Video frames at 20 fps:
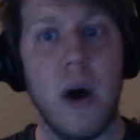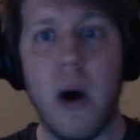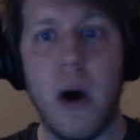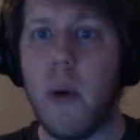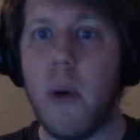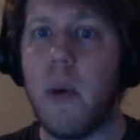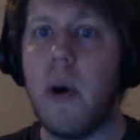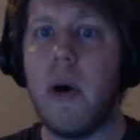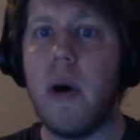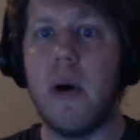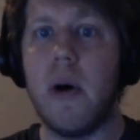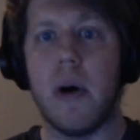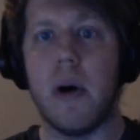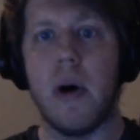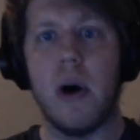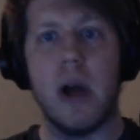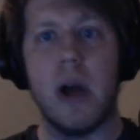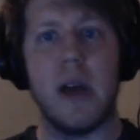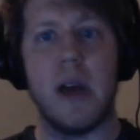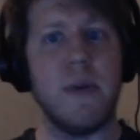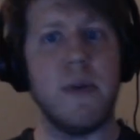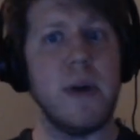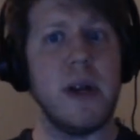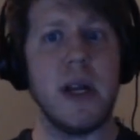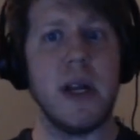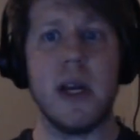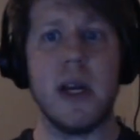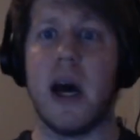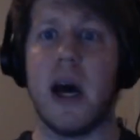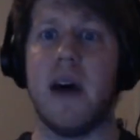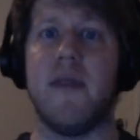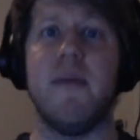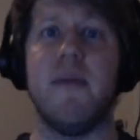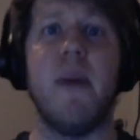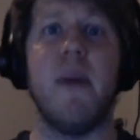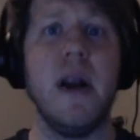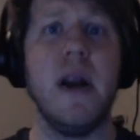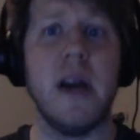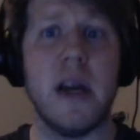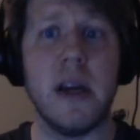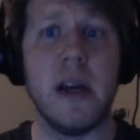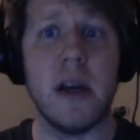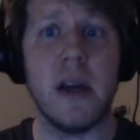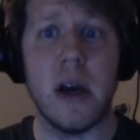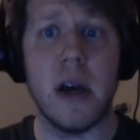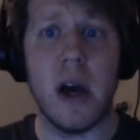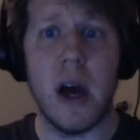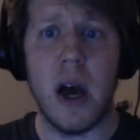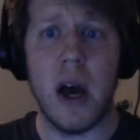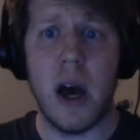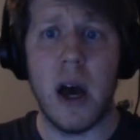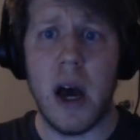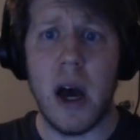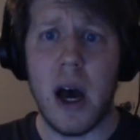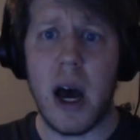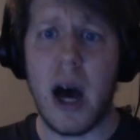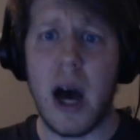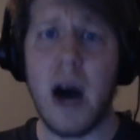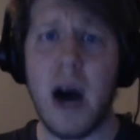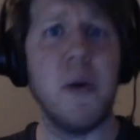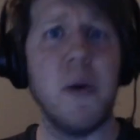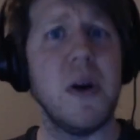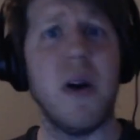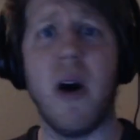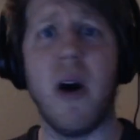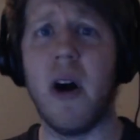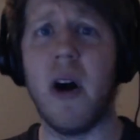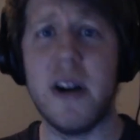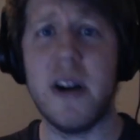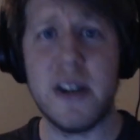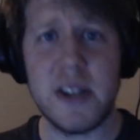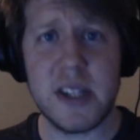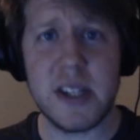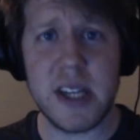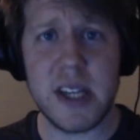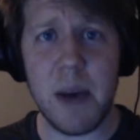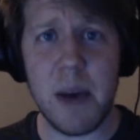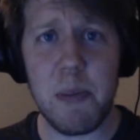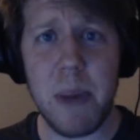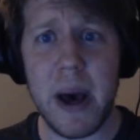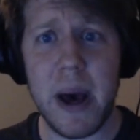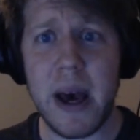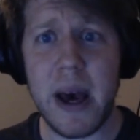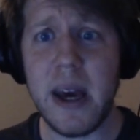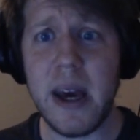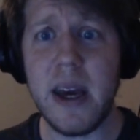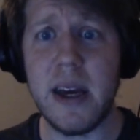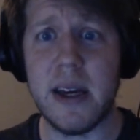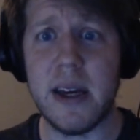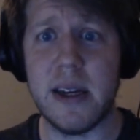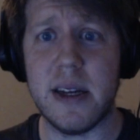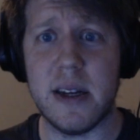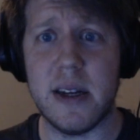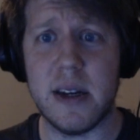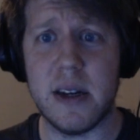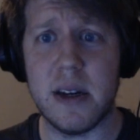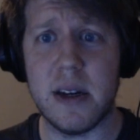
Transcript: Well, if we didn't have money, how would artists get paid?